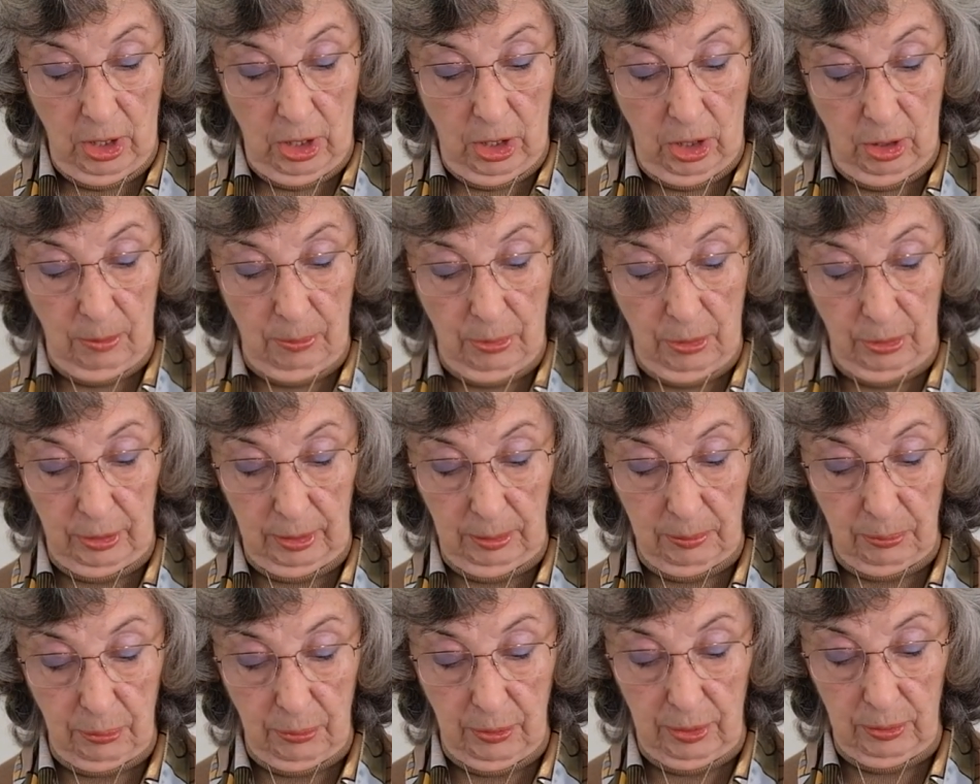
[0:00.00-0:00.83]
Her book
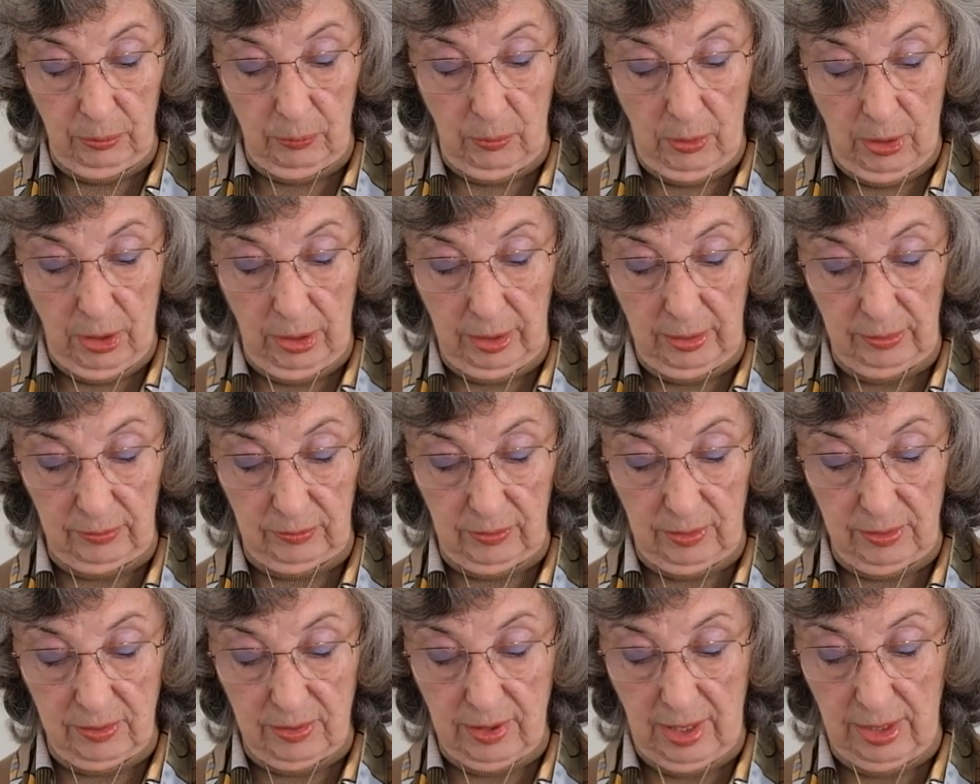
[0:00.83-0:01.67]
and print work is
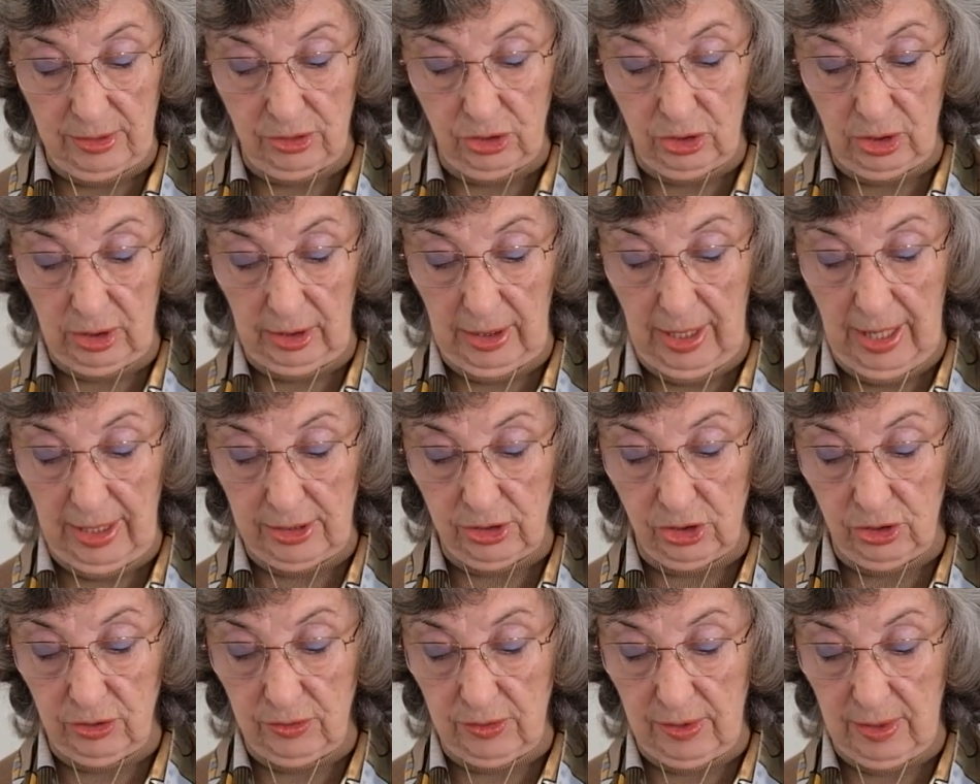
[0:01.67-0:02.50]
in such
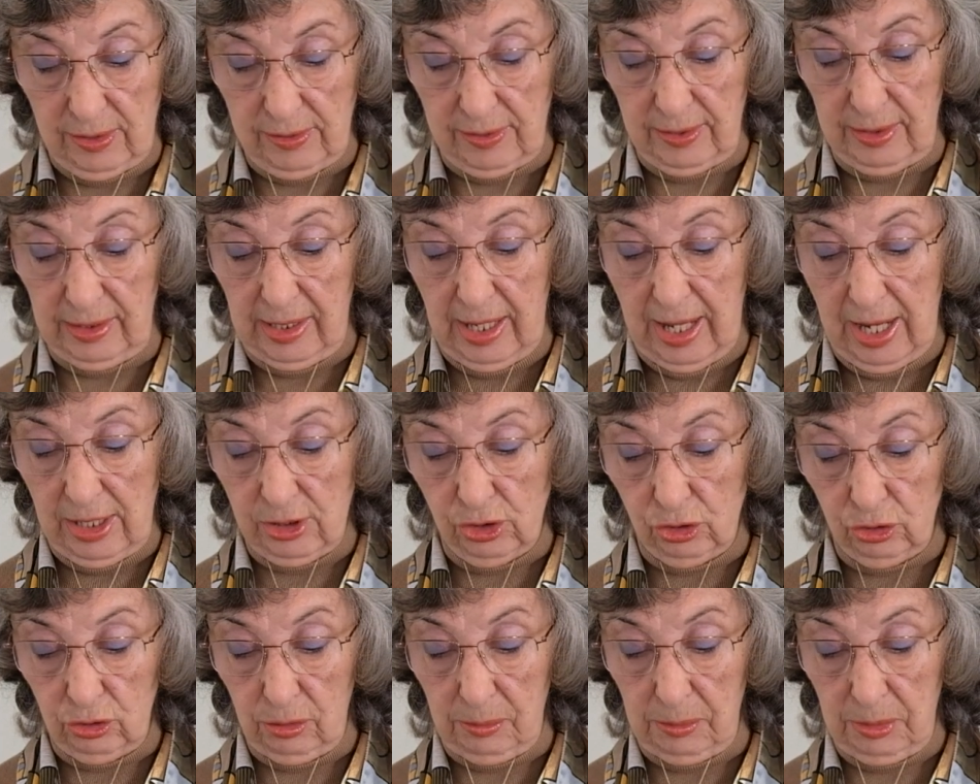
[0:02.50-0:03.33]
collections as the
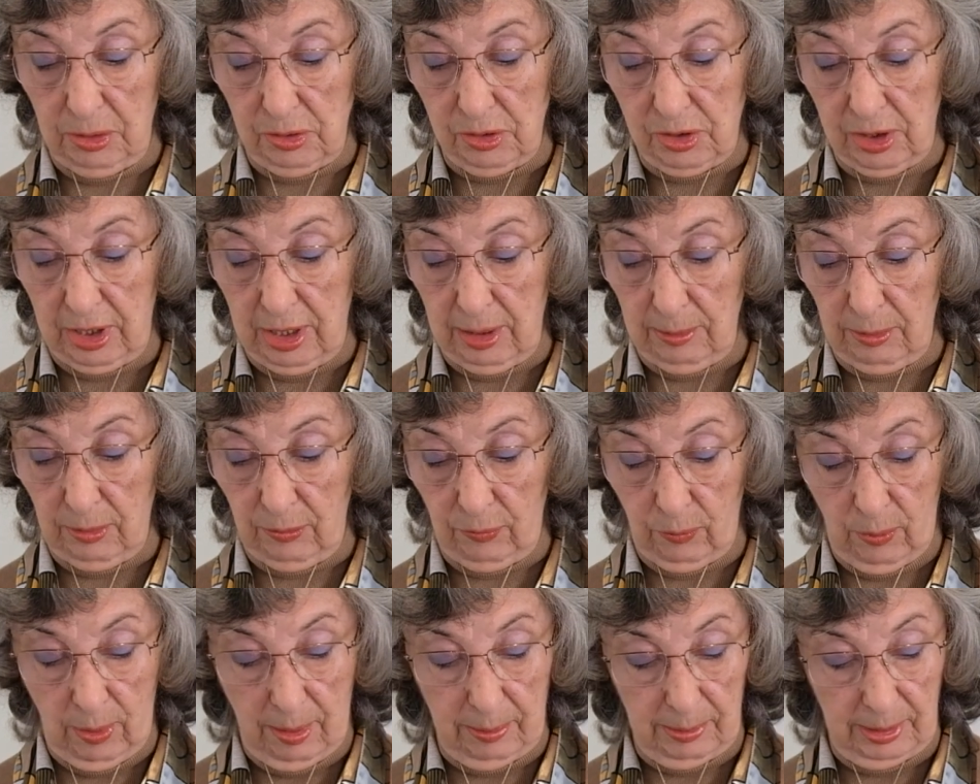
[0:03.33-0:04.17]
National Museum of
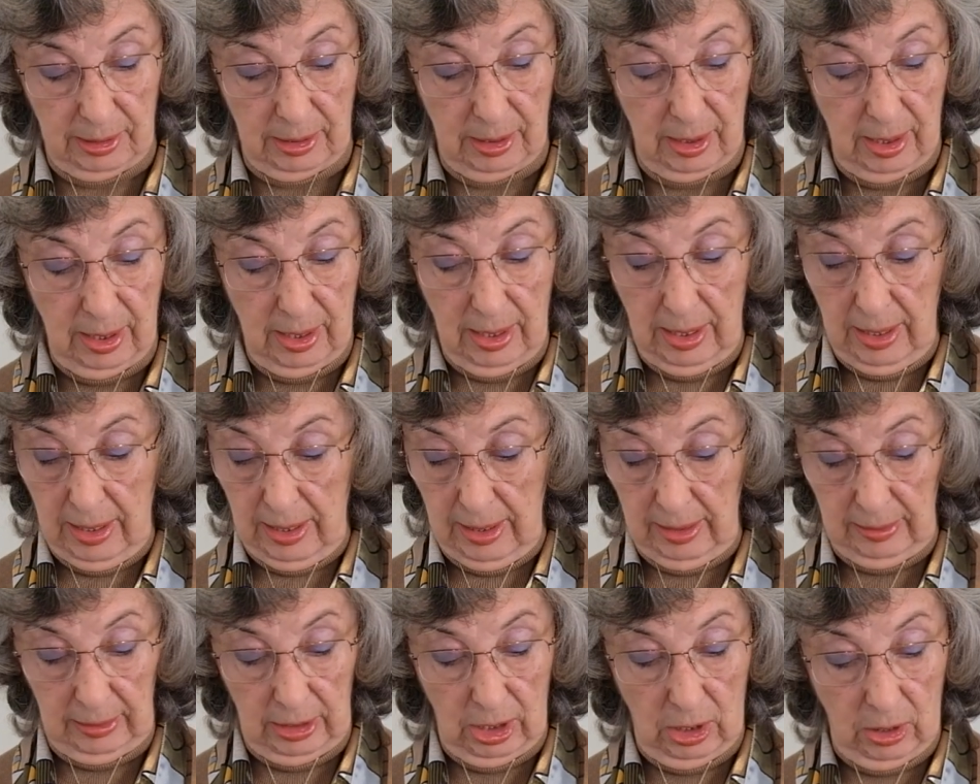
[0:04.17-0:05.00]
Women
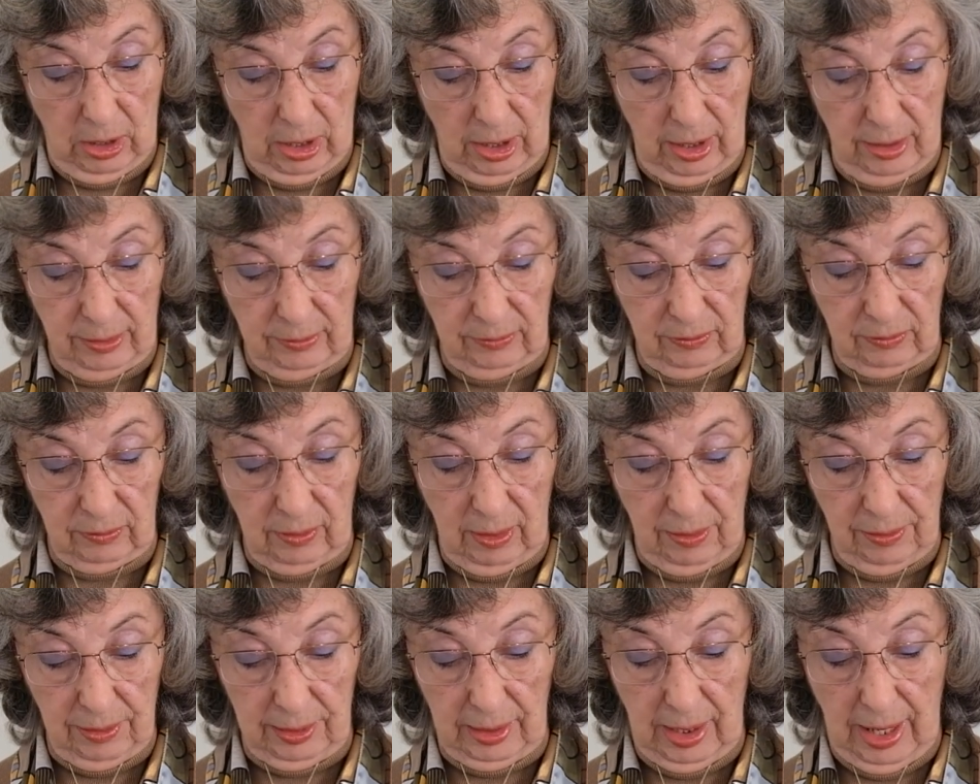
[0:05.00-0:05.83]
in the Arts,
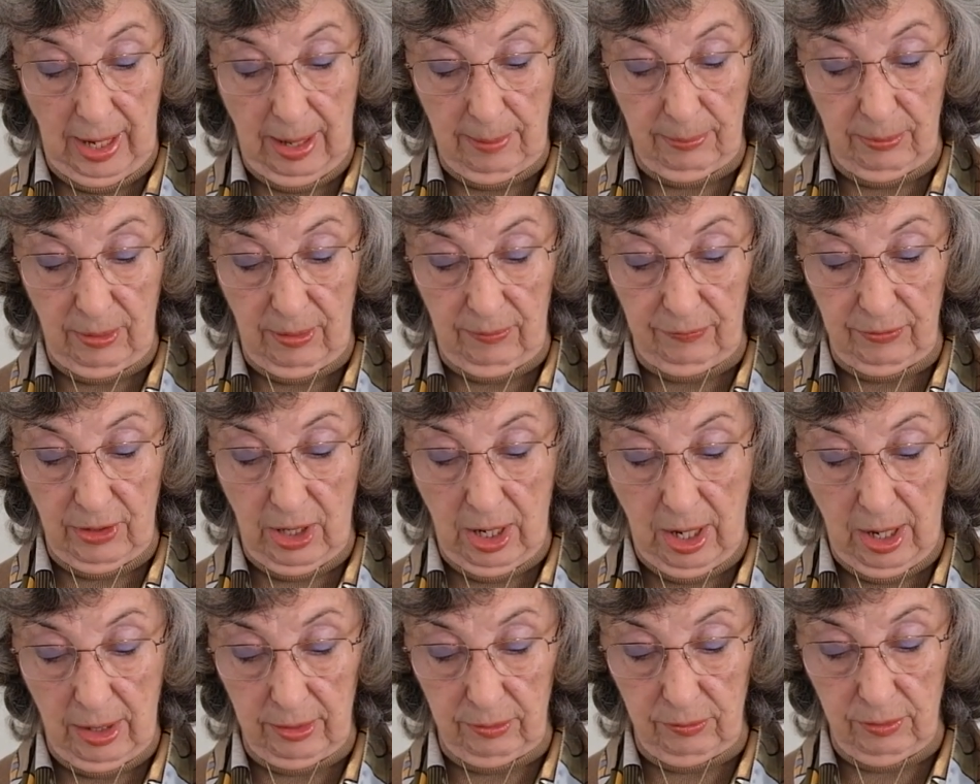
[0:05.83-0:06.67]
the Library of
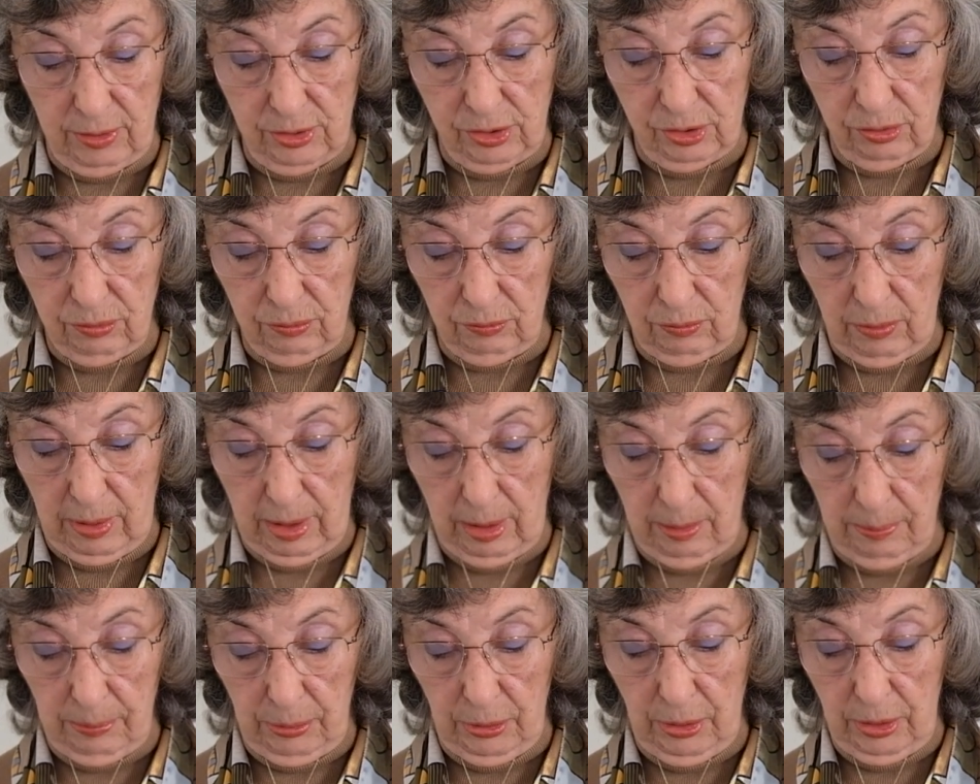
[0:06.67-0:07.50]
Congress,
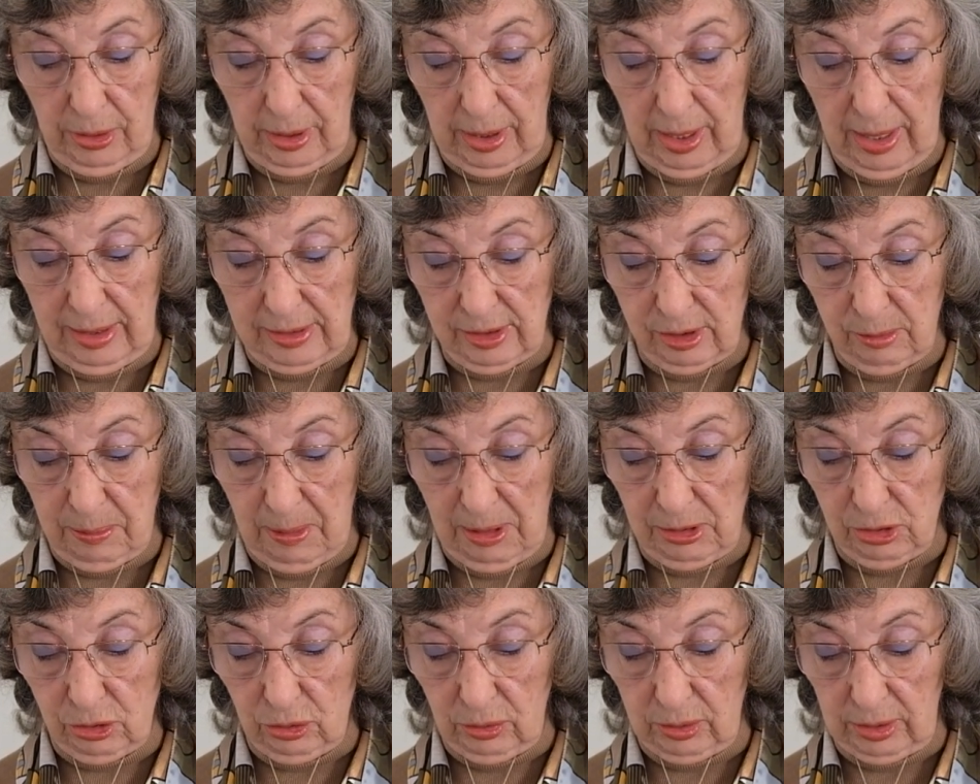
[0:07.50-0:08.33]
Rare Book and
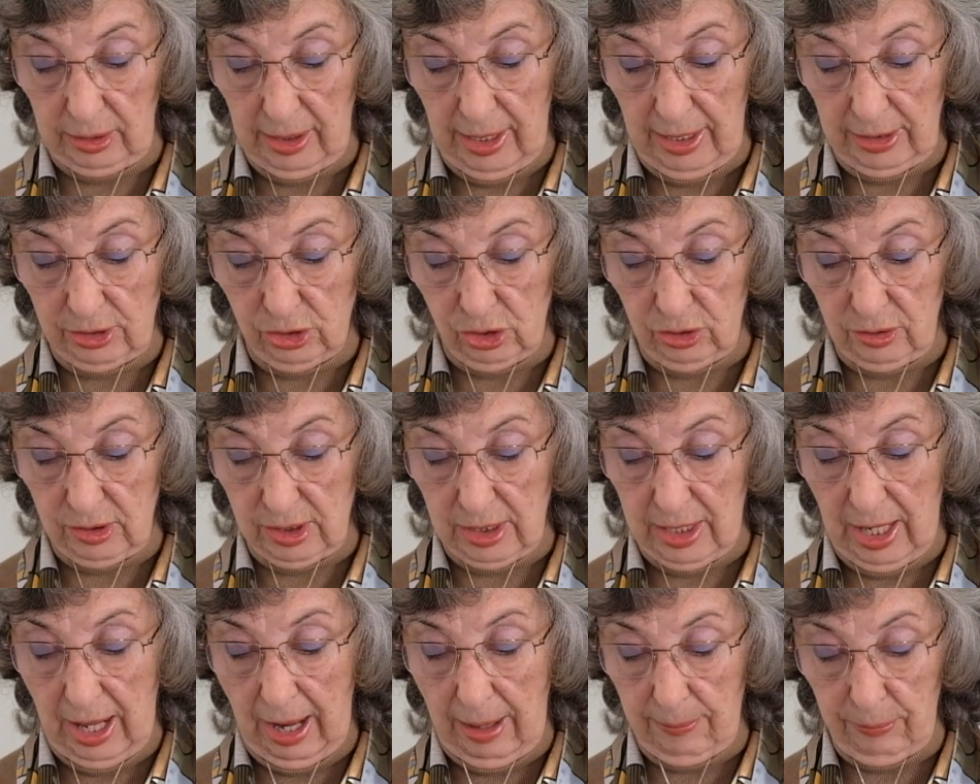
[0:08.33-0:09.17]
Special Collections
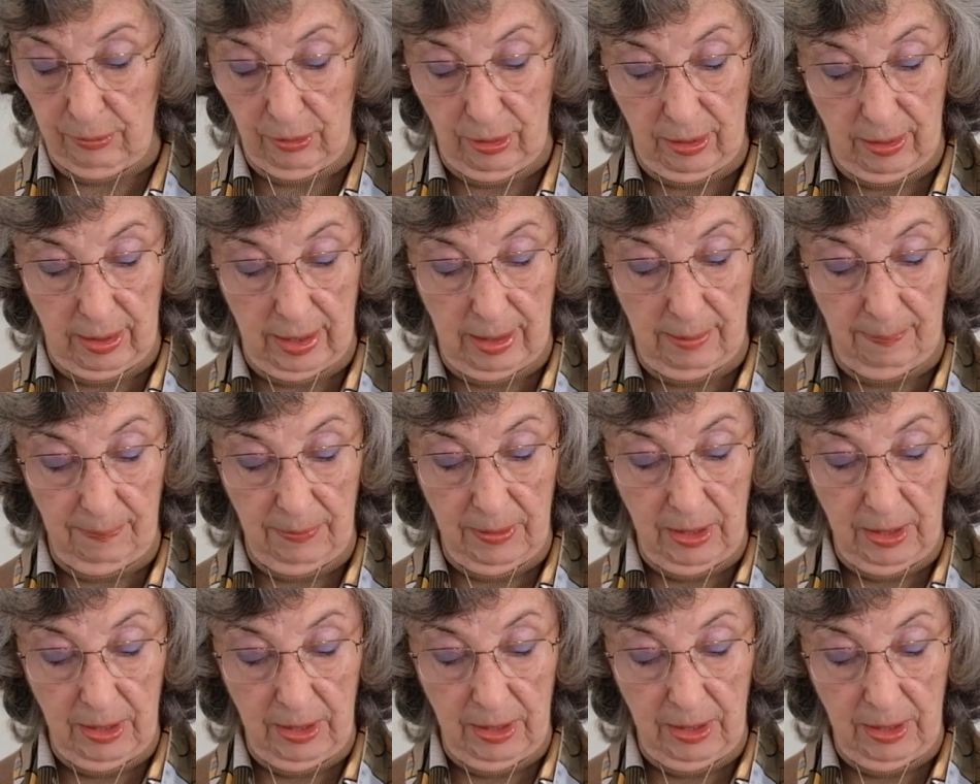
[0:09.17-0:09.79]
Library,